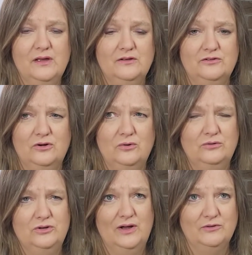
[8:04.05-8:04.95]
So
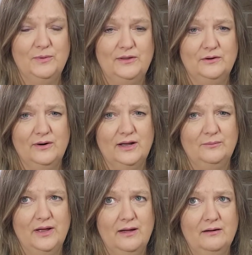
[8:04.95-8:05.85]
do you have to pay the grant
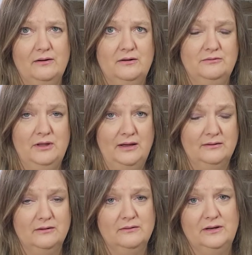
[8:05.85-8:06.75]
back?
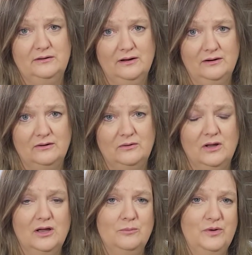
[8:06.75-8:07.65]
Technically, no.
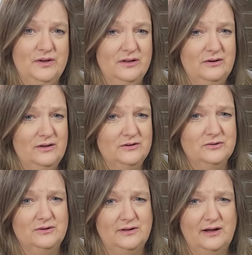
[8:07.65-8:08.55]
But can you get
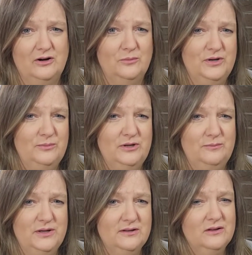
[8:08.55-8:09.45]
your entire
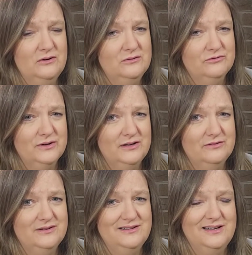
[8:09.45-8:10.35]
PPP loan
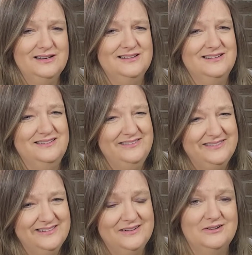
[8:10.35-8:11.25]
forgiven?
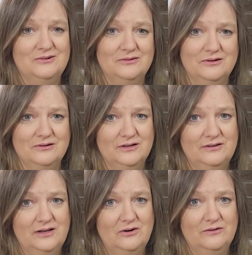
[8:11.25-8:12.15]
No. They're going
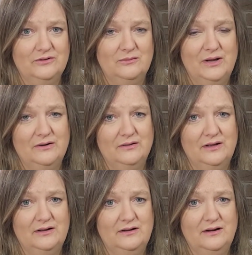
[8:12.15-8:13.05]
to take off the amount of
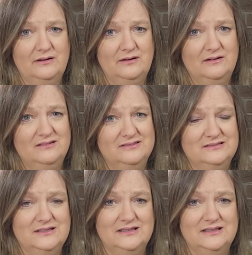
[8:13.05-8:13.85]
that EIDL.